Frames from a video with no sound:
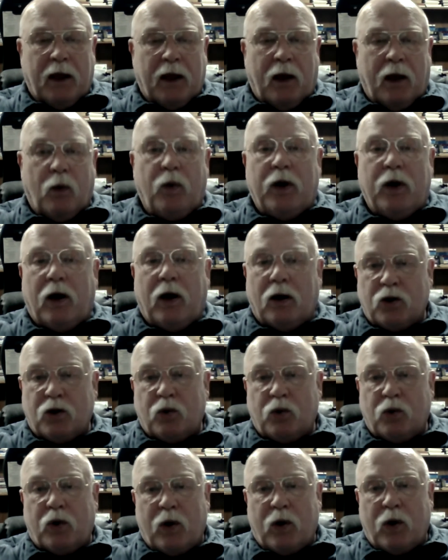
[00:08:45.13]
We also
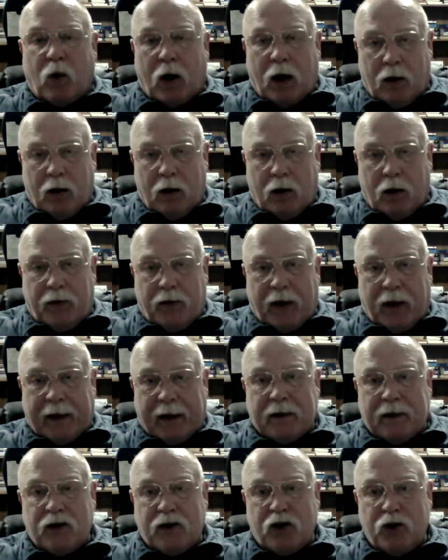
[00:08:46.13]
require on
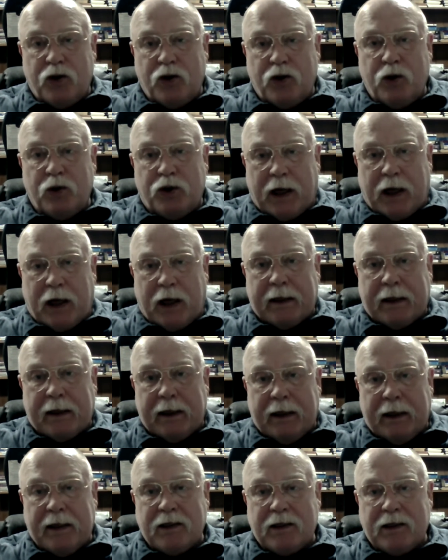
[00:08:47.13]
that you do check
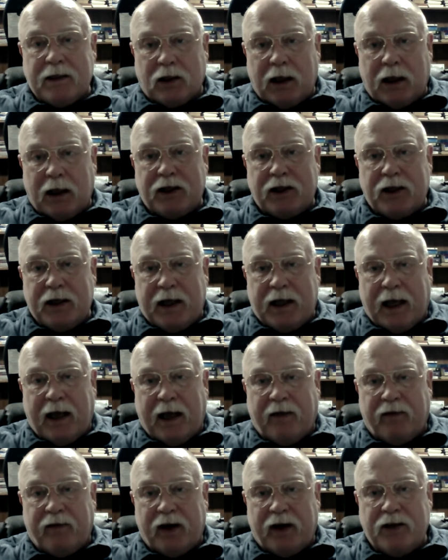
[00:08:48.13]
the insulation
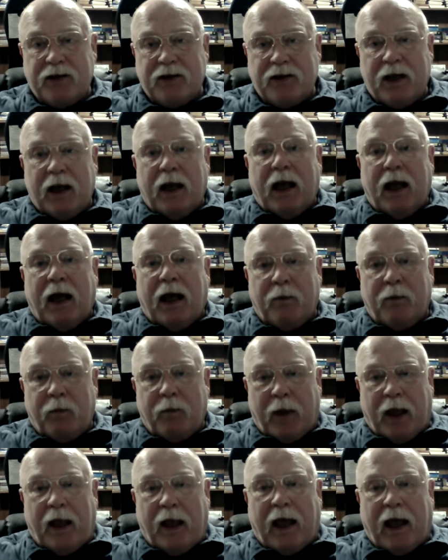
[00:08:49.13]
cavities, and
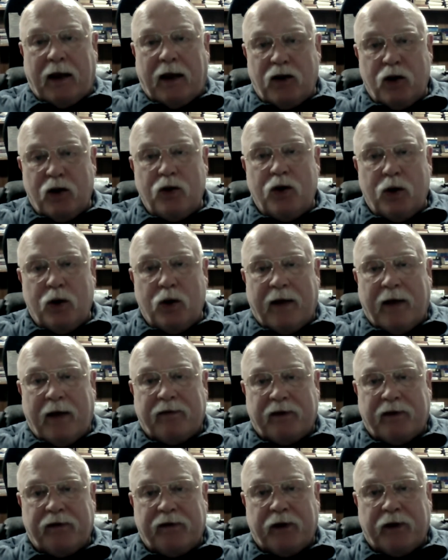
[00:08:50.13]
you do have
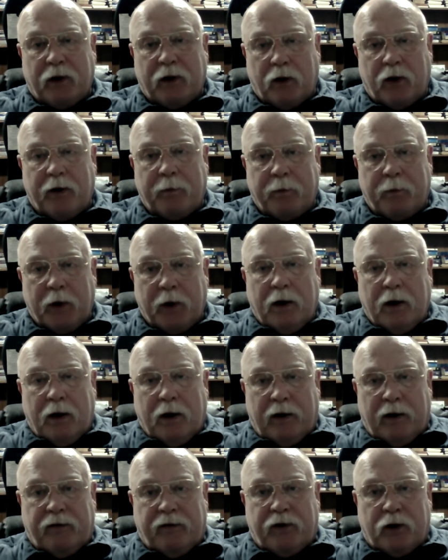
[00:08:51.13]
to fill them
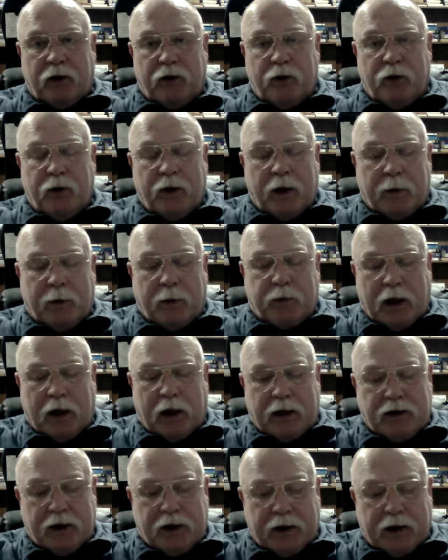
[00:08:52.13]
if you're doing a
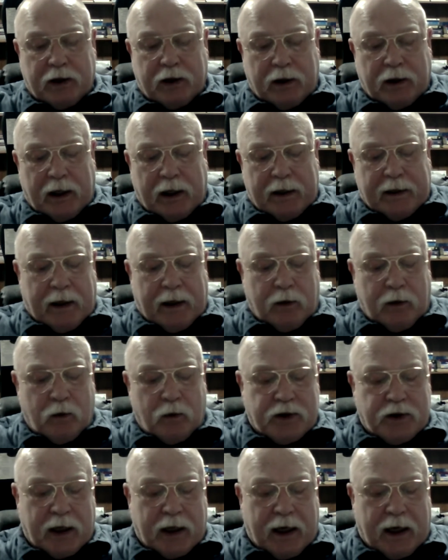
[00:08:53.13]
project like that with
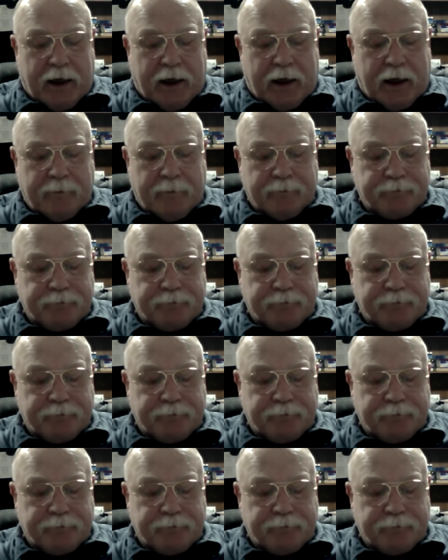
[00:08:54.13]
siding.